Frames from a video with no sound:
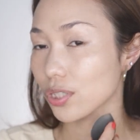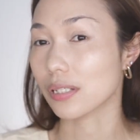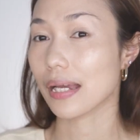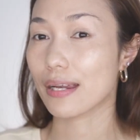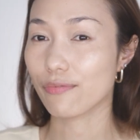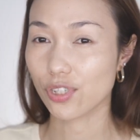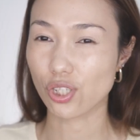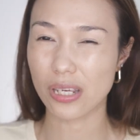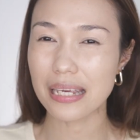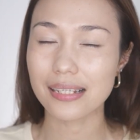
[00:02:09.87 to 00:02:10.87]
this kind of
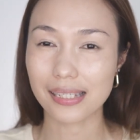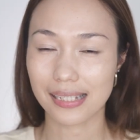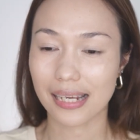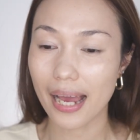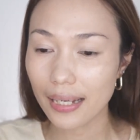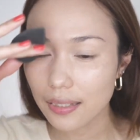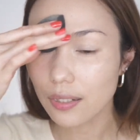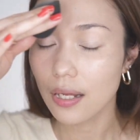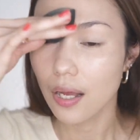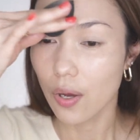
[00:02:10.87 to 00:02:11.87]
chic
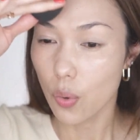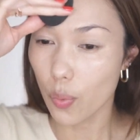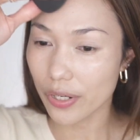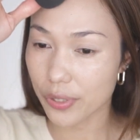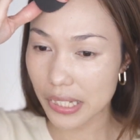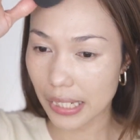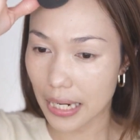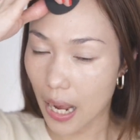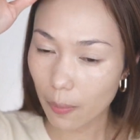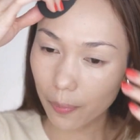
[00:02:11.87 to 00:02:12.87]
style when
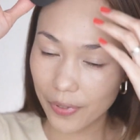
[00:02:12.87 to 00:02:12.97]
dressing up.